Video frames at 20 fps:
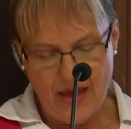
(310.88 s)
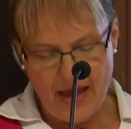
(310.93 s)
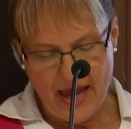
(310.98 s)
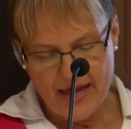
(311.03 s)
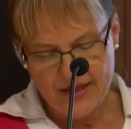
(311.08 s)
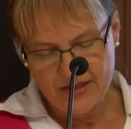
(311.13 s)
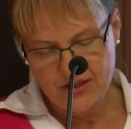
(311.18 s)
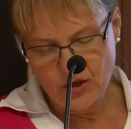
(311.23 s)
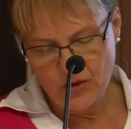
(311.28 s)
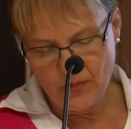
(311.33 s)

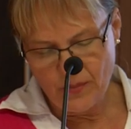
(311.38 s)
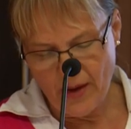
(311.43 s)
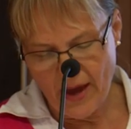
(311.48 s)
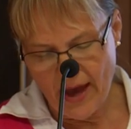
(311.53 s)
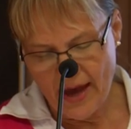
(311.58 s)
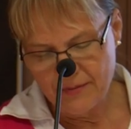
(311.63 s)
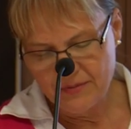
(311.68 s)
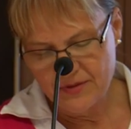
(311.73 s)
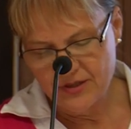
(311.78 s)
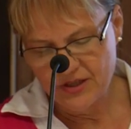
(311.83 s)
As you
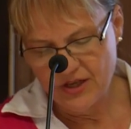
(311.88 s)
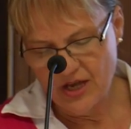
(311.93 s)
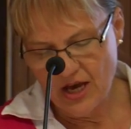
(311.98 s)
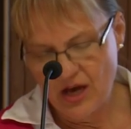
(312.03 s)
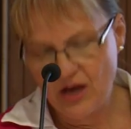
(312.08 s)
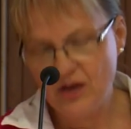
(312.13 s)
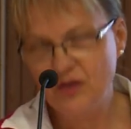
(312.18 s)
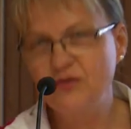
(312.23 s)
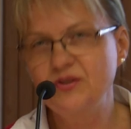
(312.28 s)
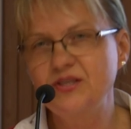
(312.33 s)
perhaps
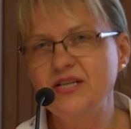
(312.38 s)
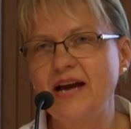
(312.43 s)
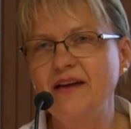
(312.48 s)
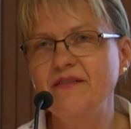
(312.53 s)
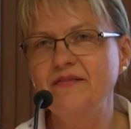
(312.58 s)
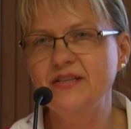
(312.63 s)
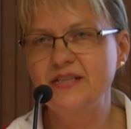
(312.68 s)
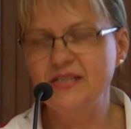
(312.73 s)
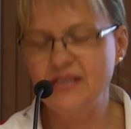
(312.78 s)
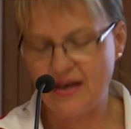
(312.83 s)
know,
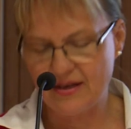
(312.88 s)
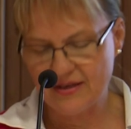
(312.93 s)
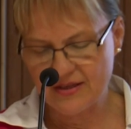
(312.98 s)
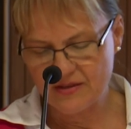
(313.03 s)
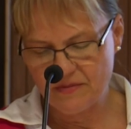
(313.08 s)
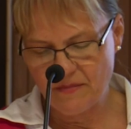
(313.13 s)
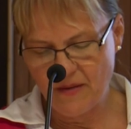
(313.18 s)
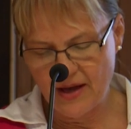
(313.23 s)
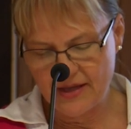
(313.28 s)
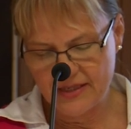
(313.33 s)
David
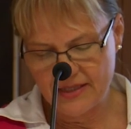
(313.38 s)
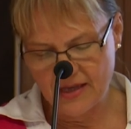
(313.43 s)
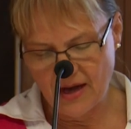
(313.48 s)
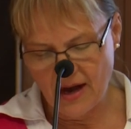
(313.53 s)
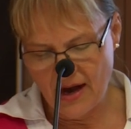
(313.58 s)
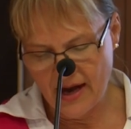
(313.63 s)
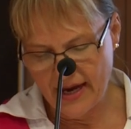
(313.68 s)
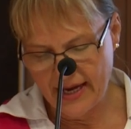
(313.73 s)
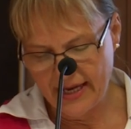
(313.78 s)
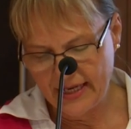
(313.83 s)
Tasma
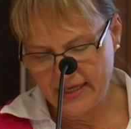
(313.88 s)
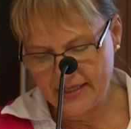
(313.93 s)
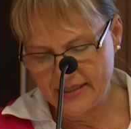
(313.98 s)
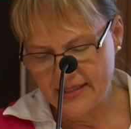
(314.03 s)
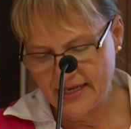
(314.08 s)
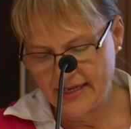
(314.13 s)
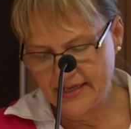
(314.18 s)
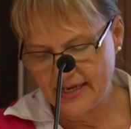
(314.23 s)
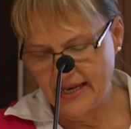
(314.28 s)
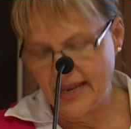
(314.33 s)

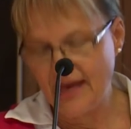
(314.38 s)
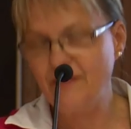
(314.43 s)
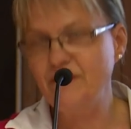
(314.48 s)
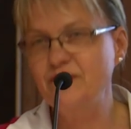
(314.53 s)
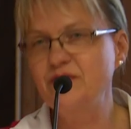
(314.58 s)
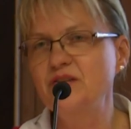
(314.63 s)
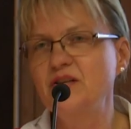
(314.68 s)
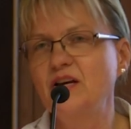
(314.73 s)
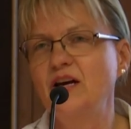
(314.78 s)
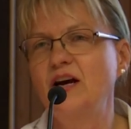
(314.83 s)
died and
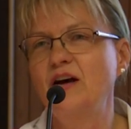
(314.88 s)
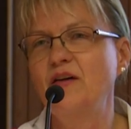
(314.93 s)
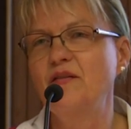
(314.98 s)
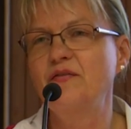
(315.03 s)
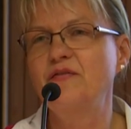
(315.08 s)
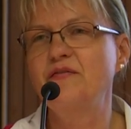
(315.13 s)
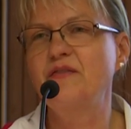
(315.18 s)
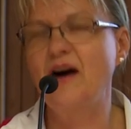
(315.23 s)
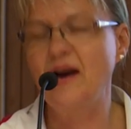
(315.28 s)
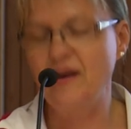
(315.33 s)
left her
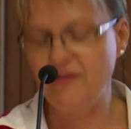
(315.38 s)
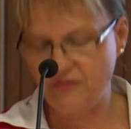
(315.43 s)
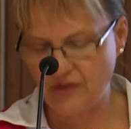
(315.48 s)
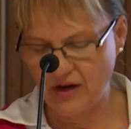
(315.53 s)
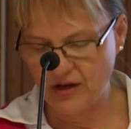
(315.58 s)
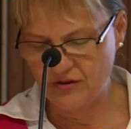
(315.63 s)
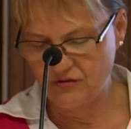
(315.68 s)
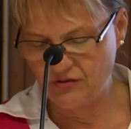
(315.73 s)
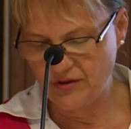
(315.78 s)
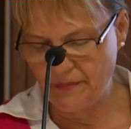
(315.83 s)

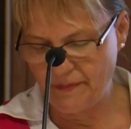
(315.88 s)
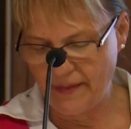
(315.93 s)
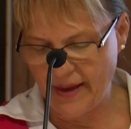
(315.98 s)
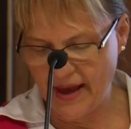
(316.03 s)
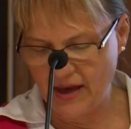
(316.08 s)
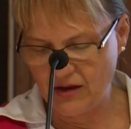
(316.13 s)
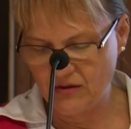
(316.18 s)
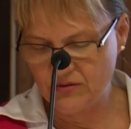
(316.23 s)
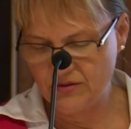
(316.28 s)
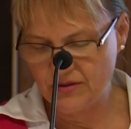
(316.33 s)
500
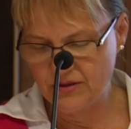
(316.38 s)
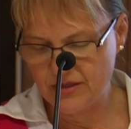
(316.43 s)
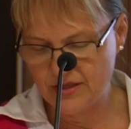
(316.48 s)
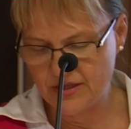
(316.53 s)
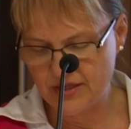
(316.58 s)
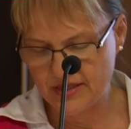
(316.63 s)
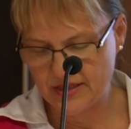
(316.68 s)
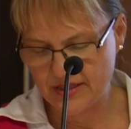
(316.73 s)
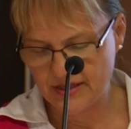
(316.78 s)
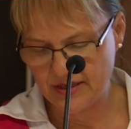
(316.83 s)

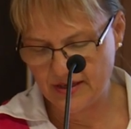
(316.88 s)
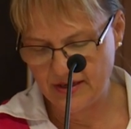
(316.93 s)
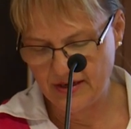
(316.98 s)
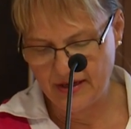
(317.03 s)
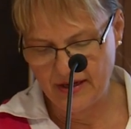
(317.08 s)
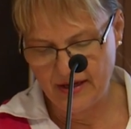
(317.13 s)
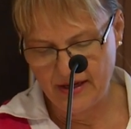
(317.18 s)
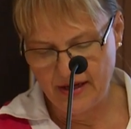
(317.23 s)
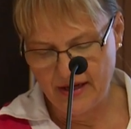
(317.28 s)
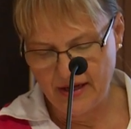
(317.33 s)
pounds
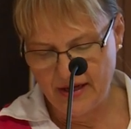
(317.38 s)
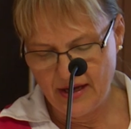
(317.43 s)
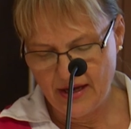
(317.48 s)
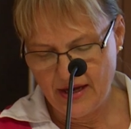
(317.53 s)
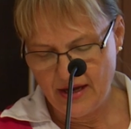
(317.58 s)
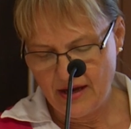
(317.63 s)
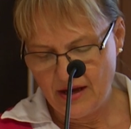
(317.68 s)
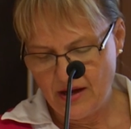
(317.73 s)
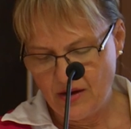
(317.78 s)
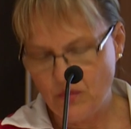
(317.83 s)

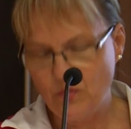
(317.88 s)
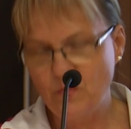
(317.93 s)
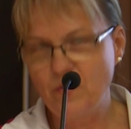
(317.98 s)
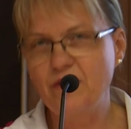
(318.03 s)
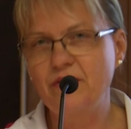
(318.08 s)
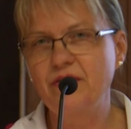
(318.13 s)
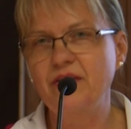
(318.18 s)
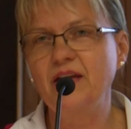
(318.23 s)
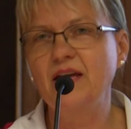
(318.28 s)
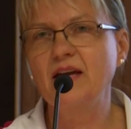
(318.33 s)

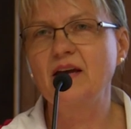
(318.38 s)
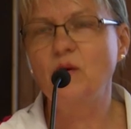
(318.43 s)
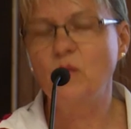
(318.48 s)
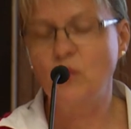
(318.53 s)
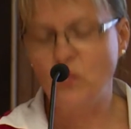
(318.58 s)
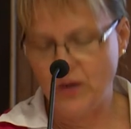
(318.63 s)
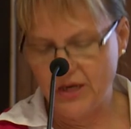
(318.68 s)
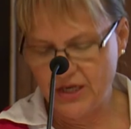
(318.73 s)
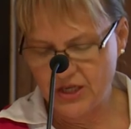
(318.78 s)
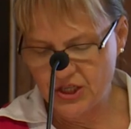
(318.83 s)
with the
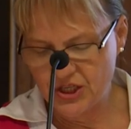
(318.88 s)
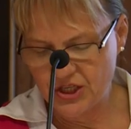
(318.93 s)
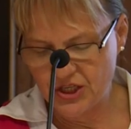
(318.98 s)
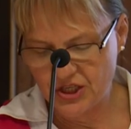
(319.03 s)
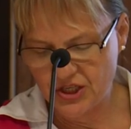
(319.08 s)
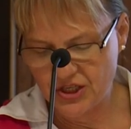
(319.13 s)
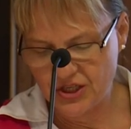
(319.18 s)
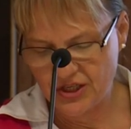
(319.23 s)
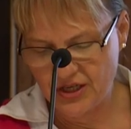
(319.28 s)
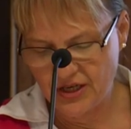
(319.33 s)

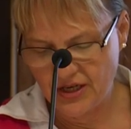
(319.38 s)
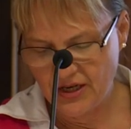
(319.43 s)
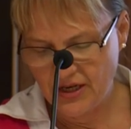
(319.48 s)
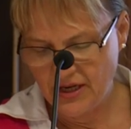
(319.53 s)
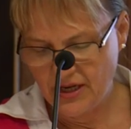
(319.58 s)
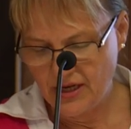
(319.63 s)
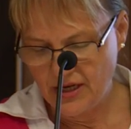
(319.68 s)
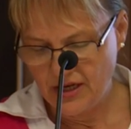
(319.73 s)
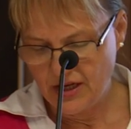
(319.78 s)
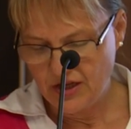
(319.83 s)
wish
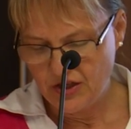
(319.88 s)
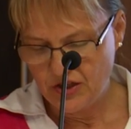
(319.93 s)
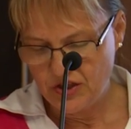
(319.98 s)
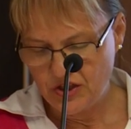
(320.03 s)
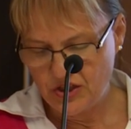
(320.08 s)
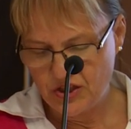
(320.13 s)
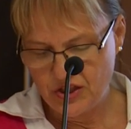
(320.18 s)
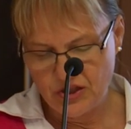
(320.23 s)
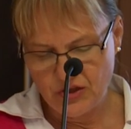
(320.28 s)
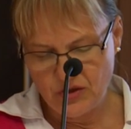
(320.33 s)

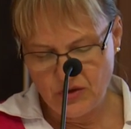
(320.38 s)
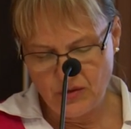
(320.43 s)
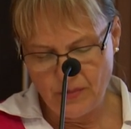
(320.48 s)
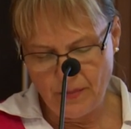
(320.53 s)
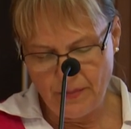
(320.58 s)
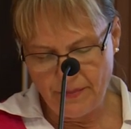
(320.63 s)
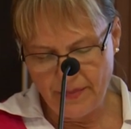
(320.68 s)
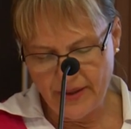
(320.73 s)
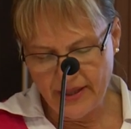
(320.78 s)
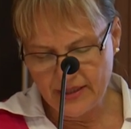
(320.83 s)
to
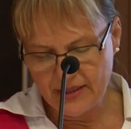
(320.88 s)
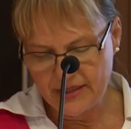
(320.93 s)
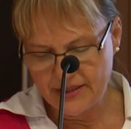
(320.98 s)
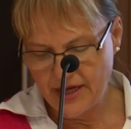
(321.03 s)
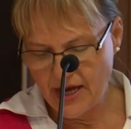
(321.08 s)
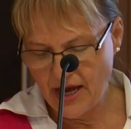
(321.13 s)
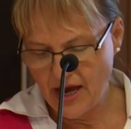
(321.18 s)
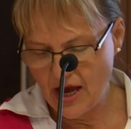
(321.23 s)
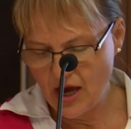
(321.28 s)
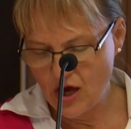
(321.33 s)
build
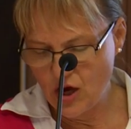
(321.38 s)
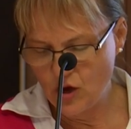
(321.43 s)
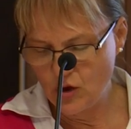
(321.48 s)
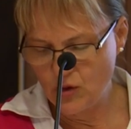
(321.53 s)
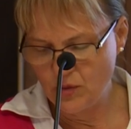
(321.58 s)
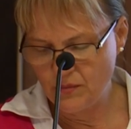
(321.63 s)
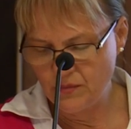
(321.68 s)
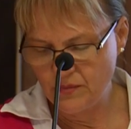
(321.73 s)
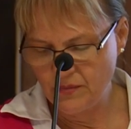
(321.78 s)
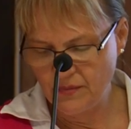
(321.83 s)
a
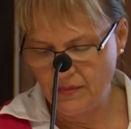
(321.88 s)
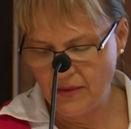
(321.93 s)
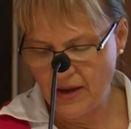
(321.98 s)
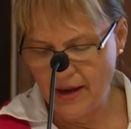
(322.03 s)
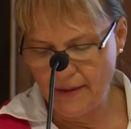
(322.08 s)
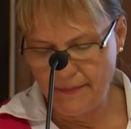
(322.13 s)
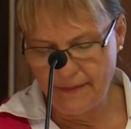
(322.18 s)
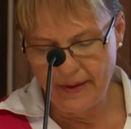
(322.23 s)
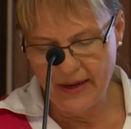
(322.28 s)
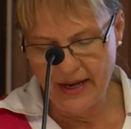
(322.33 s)
home,
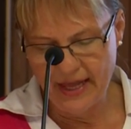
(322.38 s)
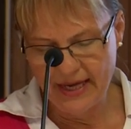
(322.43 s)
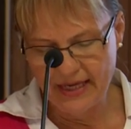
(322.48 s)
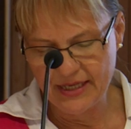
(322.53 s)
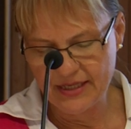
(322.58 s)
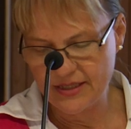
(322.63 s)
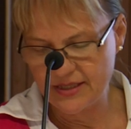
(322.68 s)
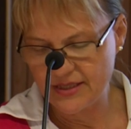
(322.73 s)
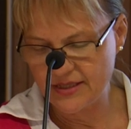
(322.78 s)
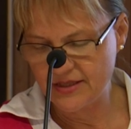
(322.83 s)
a
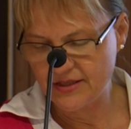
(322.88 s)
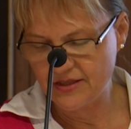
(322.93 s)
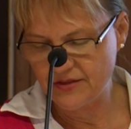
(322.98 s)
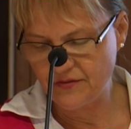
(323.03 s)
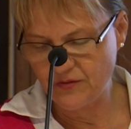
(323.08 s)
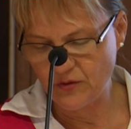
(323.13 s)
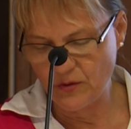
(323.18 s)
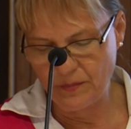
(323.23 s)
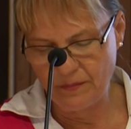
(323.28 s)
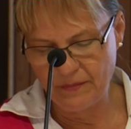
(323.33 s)
place
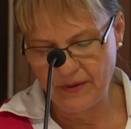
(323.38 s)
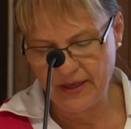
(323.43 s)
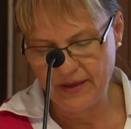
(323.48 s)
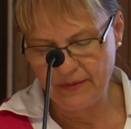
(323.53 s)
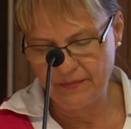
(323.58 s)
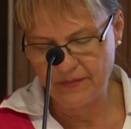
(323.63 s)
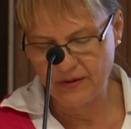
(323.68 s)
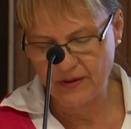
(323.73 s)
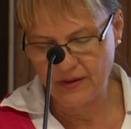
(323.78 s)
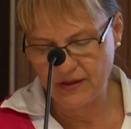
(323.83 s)
for
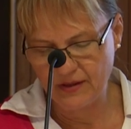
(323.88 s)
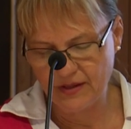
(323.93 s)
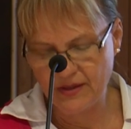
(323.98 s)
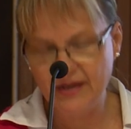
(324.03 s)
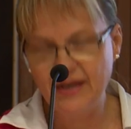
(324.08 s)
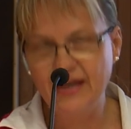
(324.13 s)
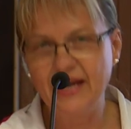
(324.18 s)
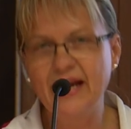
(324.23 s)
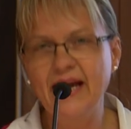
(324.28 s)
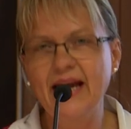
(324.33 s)
people
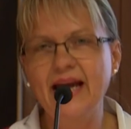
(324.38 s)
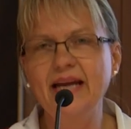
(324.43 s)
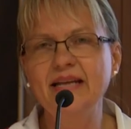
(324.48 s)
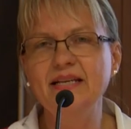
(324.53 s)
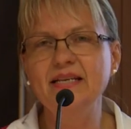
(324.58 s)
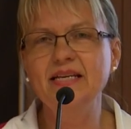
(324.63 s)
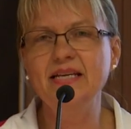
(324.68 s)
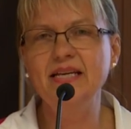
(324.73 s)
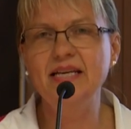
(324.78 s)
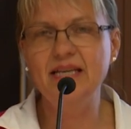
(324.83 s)

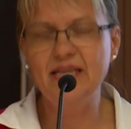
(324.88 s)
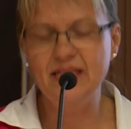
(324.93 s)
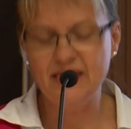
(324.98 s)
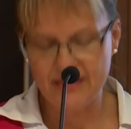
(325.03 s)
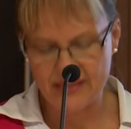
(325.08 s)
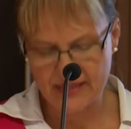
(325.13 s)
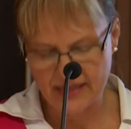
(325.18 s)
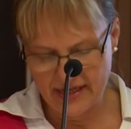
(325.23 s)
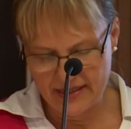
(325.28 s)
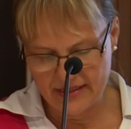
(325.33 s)
in
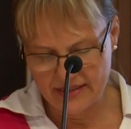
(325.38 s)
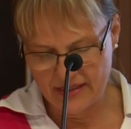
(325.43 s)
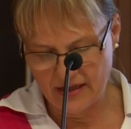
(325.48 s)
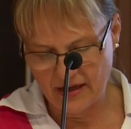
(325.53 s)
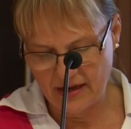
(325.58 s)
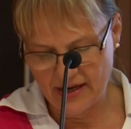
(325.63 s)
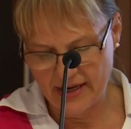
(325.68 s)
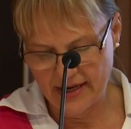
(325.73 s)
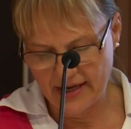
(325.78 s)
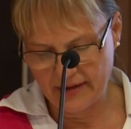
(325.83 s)
need and
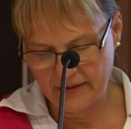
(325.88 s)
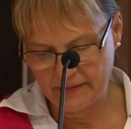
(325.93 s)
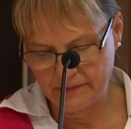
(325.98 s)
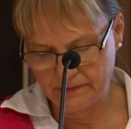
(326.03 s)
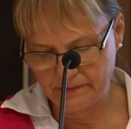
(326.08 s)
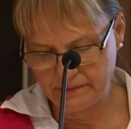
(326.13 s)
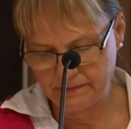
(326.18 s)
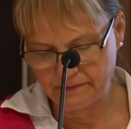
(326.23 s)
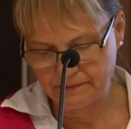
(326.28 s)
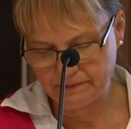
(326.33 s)
dying.